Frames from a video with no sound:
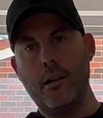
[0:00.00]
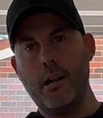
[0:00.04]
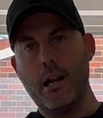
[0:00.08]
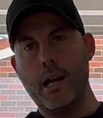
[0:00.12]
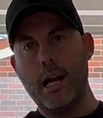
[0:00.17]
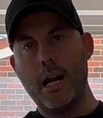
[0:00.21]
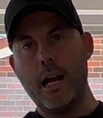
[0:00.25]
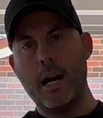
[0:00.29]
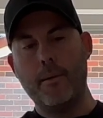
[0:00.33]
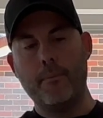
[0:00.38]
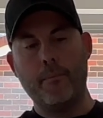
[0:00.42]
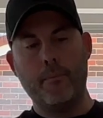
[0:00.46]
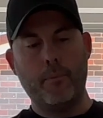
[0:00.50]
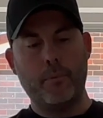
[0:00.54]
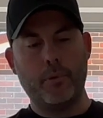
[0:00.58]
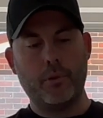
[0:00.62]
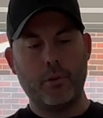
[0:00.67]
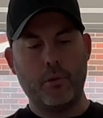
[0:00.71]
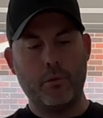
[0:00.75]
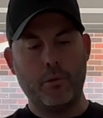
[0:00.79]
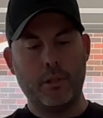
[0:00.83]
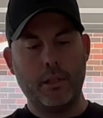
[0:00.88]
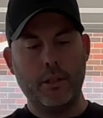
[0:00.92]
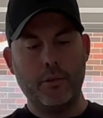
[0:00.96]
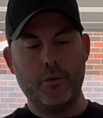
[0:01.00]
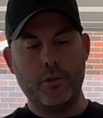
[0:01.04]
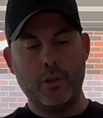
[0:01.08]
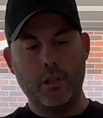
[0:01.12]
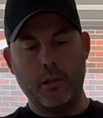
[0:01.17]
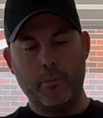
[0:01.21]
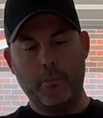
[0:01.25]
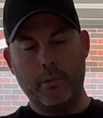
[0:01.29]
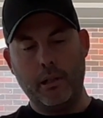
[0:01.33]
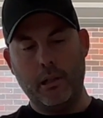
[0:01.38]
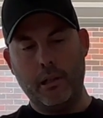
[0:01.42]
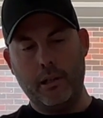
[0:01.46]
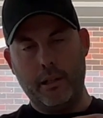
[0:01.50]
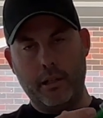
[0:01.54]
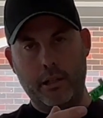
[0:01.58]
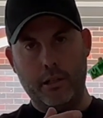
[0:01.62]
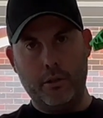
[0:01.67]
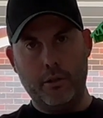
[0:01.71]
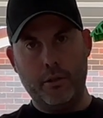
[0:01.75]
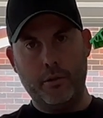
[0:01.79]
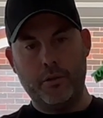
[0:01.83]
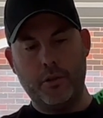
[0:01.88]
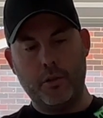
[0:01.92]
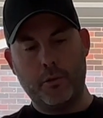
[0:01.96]
Um, so it gives you the ability to
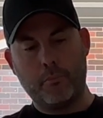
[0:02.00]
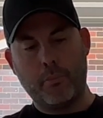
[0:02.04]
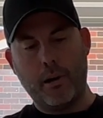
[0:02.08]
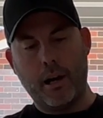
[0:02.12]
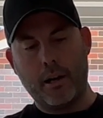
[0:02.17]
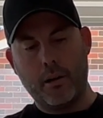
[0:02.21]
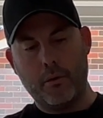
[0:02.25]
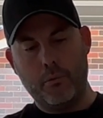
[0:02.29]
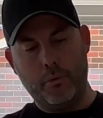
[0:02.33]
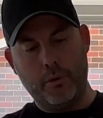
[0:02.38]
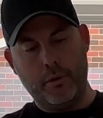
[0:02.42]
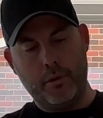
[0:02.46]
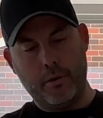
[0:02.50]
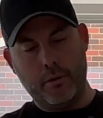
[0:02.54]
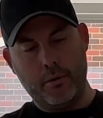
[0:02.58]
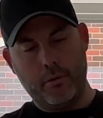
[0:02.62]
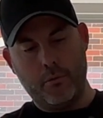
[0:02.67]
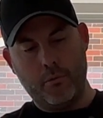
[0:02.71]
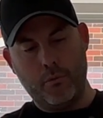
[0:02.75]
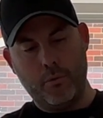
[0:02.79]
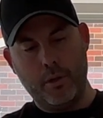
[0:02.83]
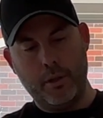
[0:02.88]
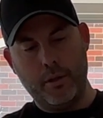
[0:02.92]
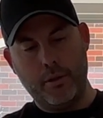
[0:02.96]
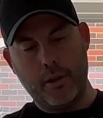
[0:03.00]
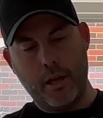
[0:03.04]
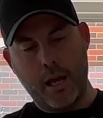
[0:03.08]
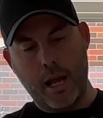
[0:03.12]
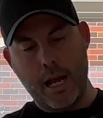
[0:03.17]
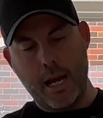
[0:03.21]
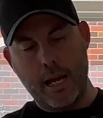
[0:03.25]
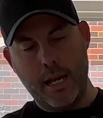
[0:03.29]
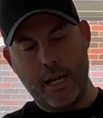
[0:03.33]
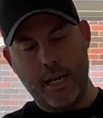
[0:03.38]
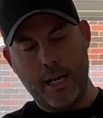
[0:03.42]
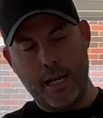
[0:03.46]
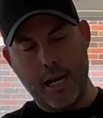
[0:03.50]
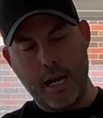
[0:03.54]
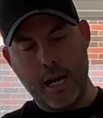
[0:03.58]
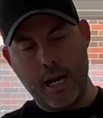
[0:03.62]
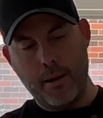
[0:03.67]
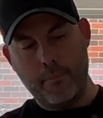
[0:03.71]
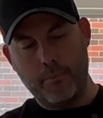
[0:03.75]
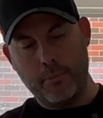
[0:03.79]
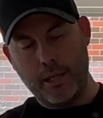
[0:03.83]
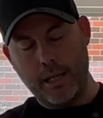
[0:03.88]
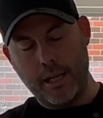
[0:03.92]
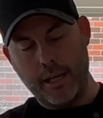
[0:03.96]
use this bracket with a, with a
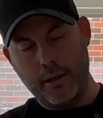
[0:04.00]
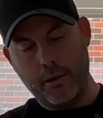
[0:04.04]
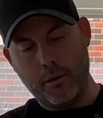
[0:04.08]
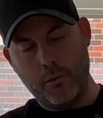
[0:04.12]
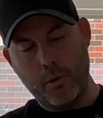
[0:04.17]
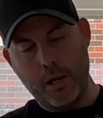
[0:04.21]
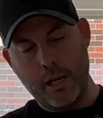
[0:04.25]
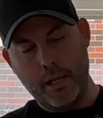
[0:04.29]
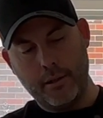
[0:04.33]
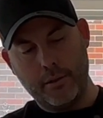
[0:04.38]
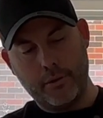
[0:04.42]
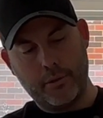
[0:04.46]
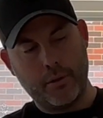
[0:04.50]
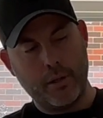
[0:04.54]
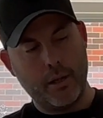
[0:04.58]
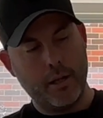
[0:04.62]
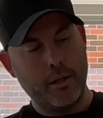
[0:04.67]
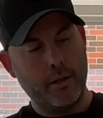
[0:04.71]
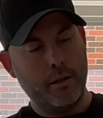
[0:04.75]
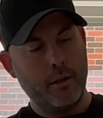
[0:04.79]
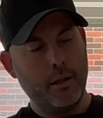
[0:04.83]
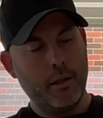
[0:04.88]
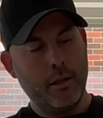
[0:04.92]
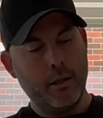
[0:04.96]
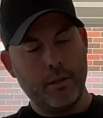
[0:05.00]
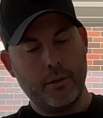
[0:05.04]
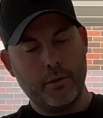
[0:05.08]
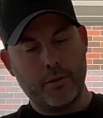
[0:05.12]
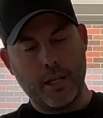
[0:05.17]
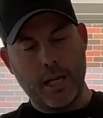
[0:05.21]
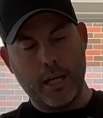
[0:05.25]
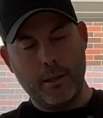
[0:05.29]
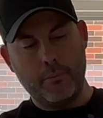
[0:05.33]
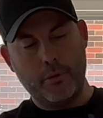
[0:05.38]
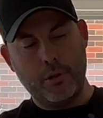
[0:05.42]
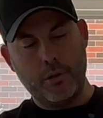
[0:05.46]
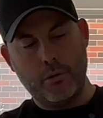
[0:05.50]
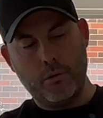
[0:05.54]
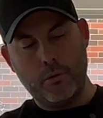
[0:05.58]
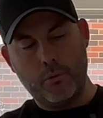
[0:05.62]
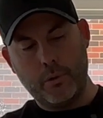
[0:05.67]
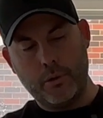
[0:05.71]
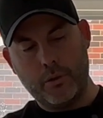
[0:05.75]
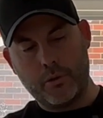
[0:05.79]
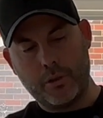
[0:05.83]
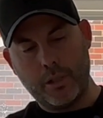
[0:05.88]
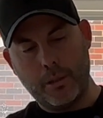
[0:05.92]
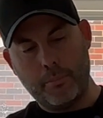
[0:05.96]
um, counterweight. So same deal,
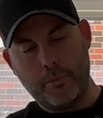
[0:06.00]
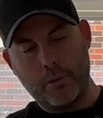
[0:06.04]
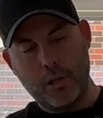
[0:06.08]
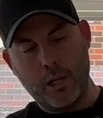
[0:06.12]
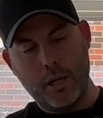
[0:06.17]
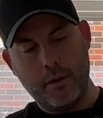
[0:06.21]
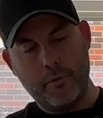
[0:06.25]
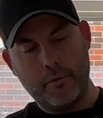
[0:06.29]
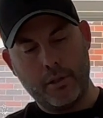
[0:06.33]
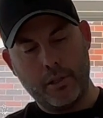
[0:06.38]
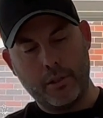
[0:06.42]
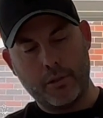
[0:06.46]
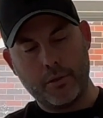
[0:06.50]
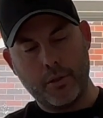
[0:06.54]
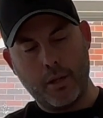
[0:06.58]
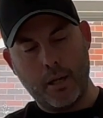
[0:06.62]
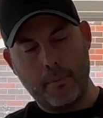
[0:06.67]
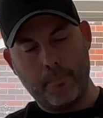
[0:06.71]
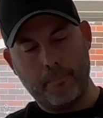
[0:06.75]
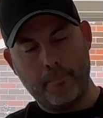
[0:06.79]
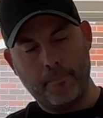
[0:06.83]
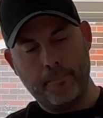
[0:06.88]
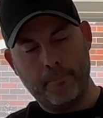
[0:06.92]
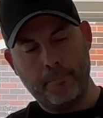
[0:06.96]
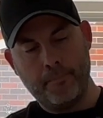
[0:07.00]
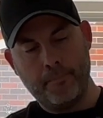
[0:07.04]
we slip it over the top.